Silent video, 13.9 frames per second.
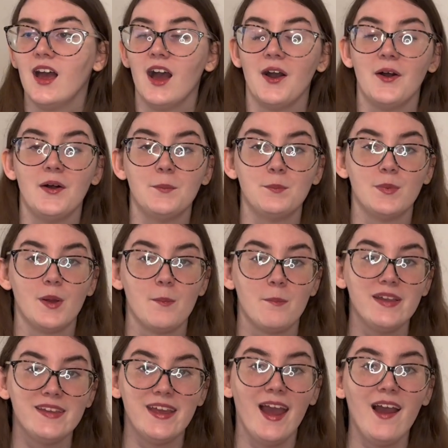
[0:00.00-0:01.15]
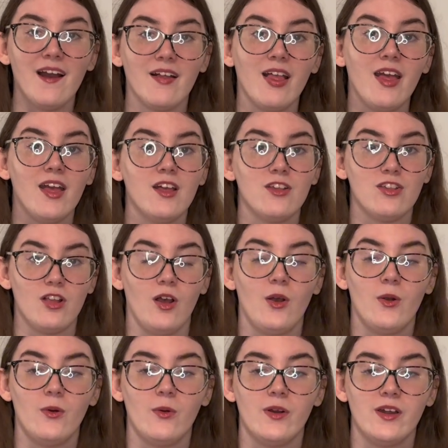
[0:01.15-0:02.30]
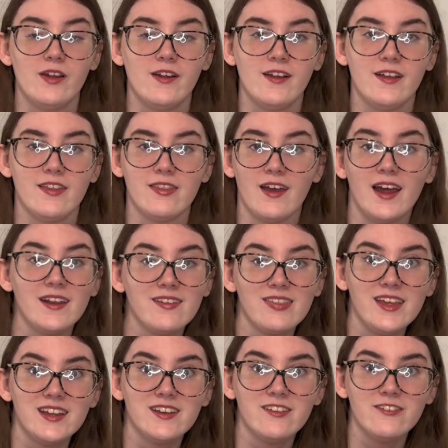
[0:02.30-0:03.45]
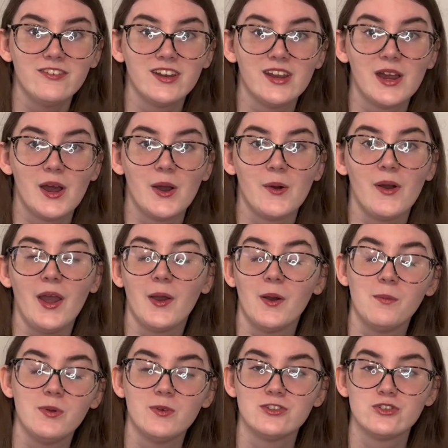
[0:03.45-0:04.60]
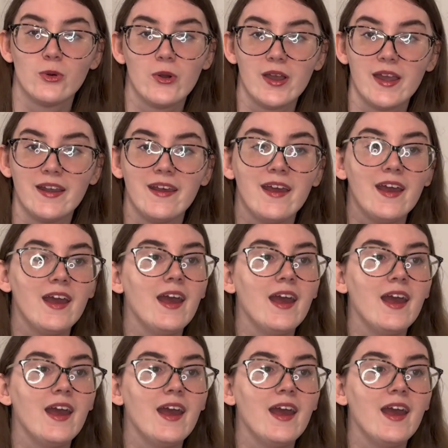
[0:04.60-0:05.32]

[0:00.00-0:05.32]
Um, but yeah, so that is the end of the video. I hope you enjoyed.